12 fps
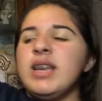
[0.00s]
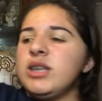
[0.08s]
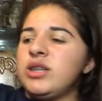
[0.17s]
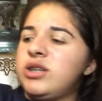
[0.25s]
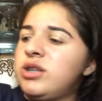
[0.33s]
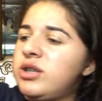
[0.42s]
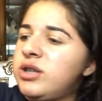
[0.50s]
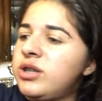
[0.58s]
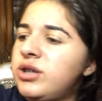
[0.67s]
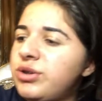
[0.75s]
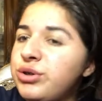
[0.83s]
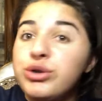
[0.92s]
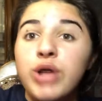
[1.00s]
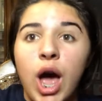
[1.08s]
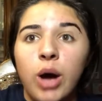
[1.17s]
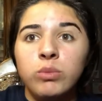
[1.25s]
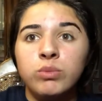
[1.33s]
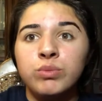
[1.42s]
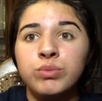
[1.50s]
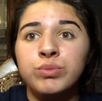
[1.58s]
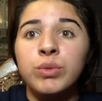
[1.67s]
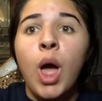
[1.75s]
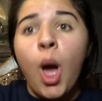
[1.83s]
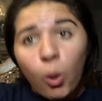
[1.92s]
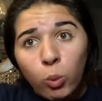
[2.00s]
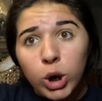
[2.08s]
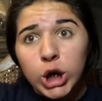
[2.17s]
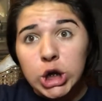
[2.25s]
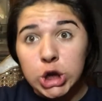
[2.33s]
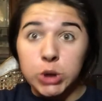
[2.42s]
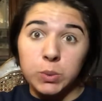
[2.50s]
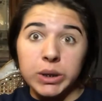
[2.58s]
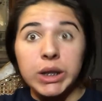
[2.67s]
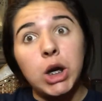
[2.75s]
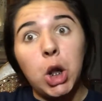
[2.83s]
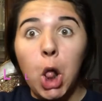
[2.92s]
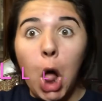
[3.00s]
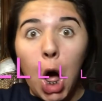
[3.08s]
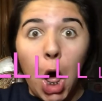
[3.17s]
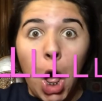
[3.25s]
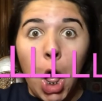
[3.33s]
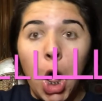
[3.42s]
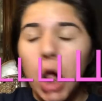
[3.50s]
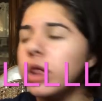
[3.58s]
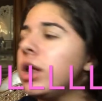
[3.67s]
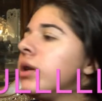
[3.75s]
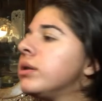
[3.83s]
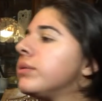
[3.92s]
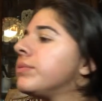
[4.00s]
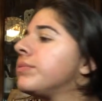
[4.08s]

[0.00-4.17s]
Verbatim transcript: So, we're going to do a little haul.